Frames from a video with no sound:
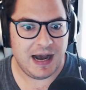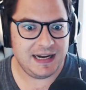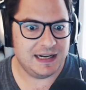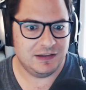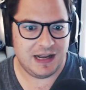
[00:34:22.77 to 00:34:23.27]

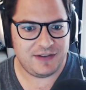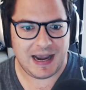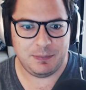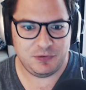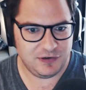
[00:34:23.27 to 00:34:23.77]
I get a live
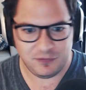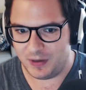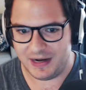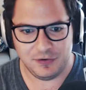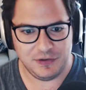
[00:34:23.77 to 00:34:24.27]
caption of
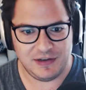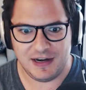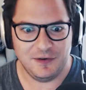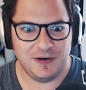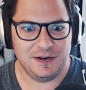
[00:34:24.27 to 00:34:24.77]
whatever the
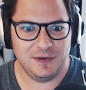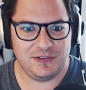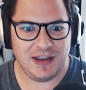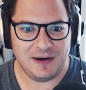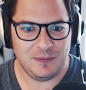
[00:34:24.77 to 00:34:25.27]
narrator is
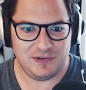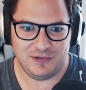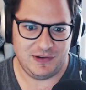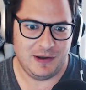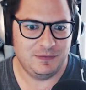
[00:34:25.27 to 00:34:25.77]
saying, which
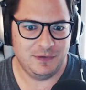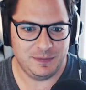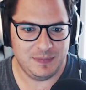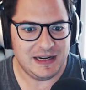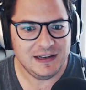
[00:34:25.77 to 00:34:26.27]
is helpful to
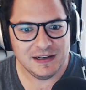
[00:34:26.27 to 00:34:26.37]
me.